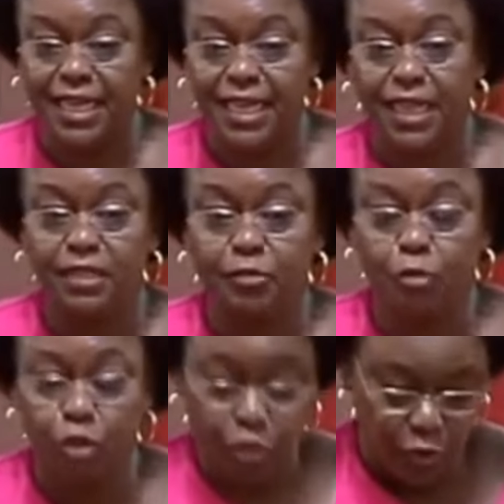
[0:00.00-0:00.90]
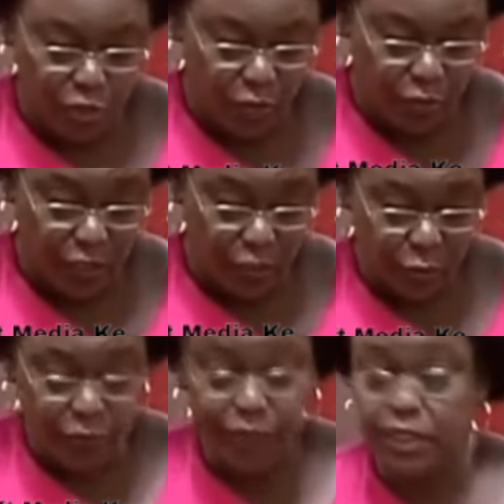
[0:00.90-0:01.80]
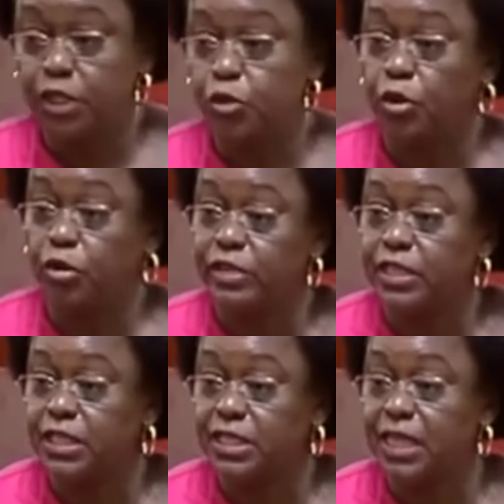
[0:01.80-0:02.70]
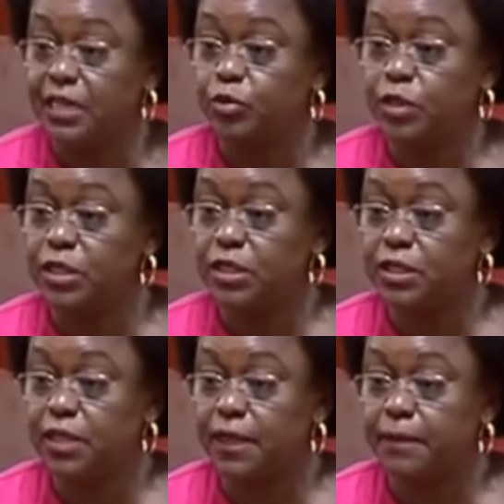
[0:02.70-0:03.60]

that is more thorny on the issue of the Sexual Offences Act, which is